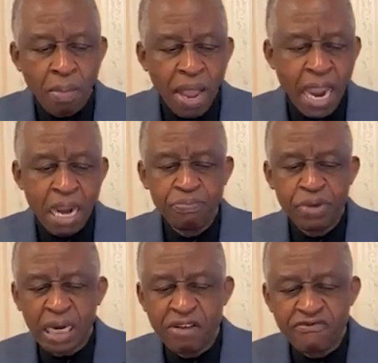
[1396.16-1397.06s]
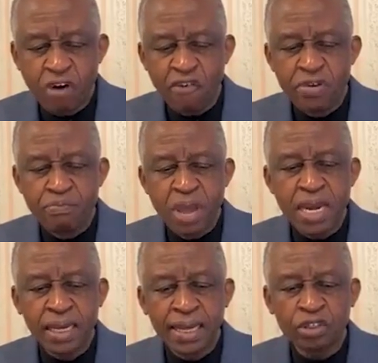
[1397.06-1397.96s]
Number eight, being involved
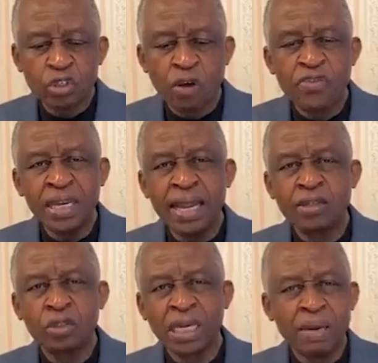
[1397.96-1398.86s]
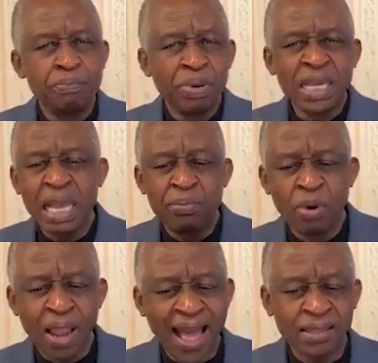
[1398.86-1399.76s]
in many cases of
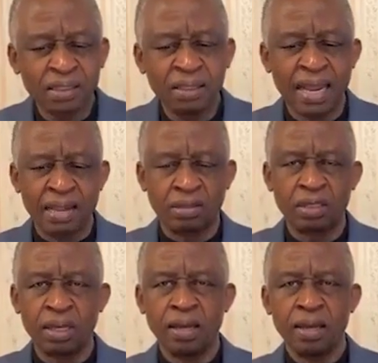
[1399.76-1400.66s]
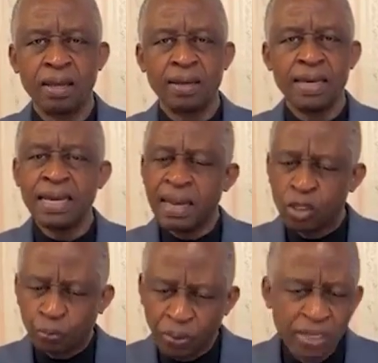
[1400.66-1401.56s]
inexplicable accidents.
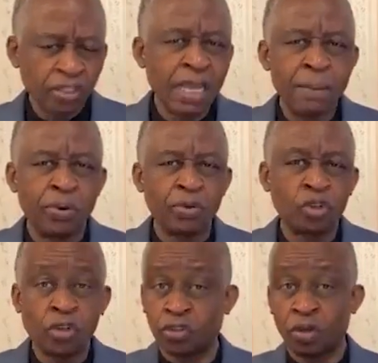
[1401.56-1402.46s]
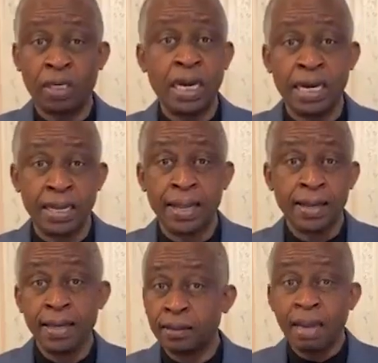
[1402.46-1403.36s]
Inexplicable, just suddenly.
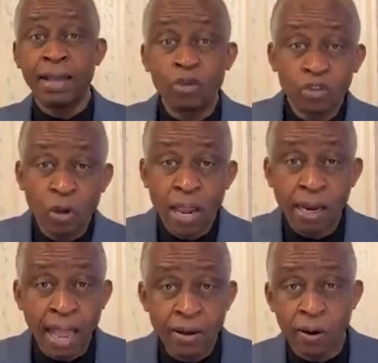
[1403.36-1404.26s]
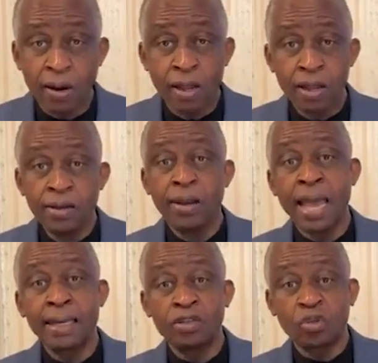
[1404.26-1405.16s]
It's like you saw a lion,
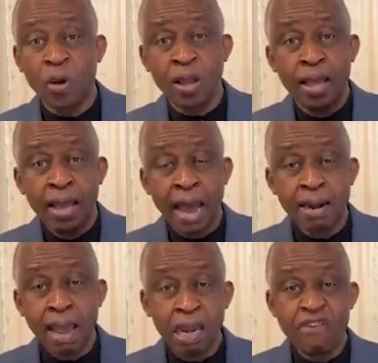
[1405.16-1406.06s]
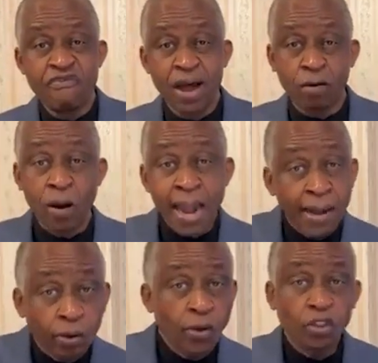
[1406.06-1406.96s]
you like you saw an elephant
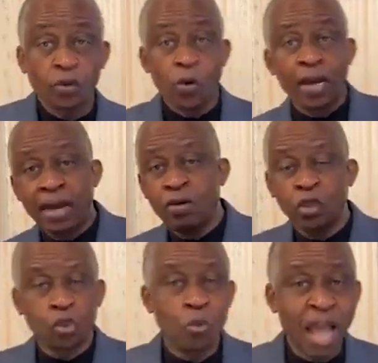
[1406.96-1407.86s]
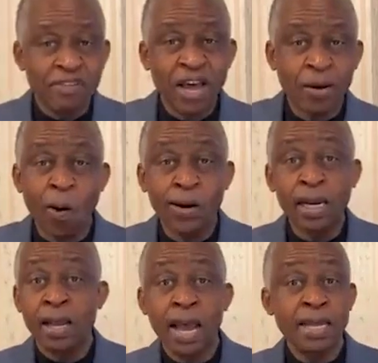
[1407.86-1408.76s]
run across the road and you swerve and
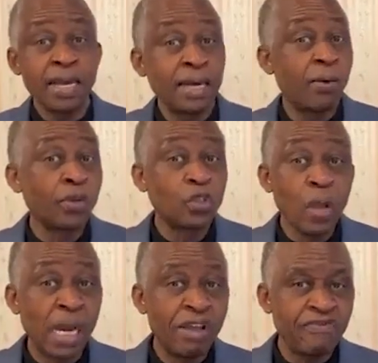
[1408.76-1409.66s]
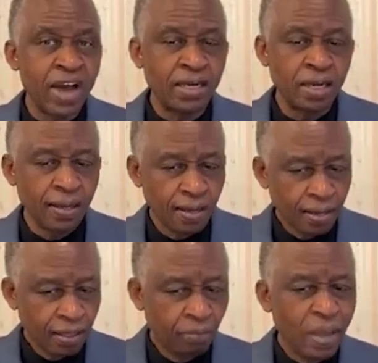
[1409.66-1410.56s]
all that, and yet there was no elephant.
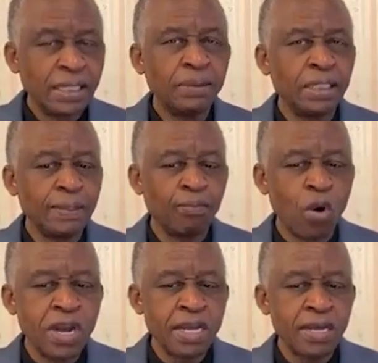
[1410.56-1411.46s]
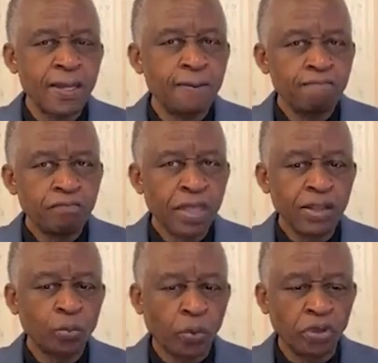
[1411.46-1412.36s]
It's made of demonic
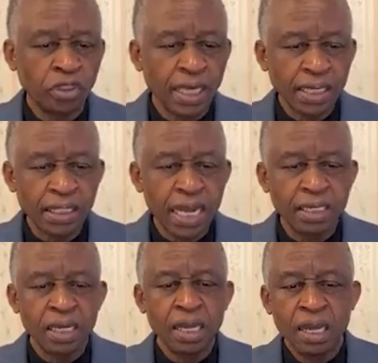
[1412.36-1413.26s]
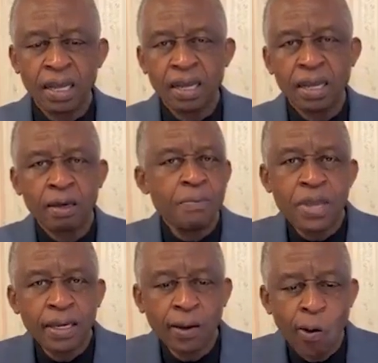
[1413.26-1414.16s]
things projected. It
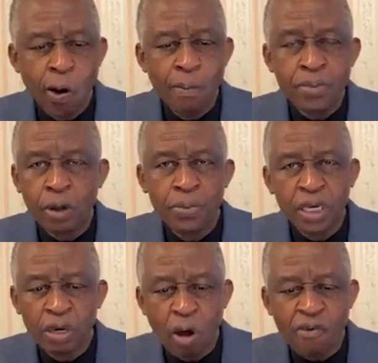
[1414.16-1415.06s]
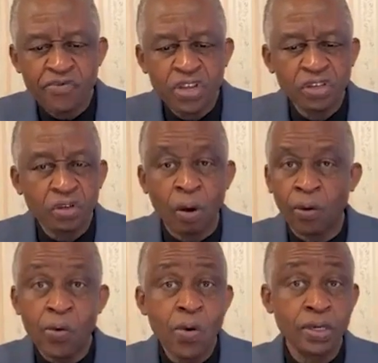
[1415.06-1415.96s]
could be in the home, it could be in the office
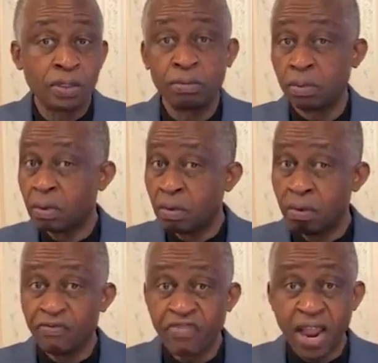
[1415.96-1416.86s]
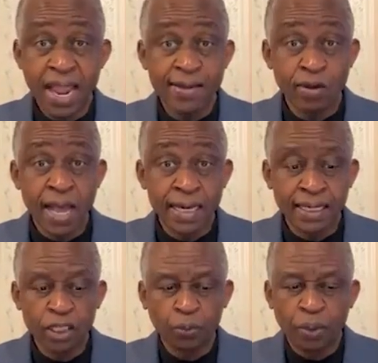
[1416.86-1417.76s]
or road. Fire you
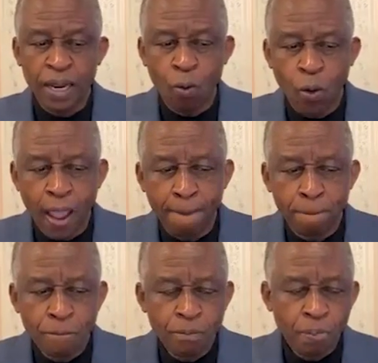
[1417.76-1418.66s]
can't explain where.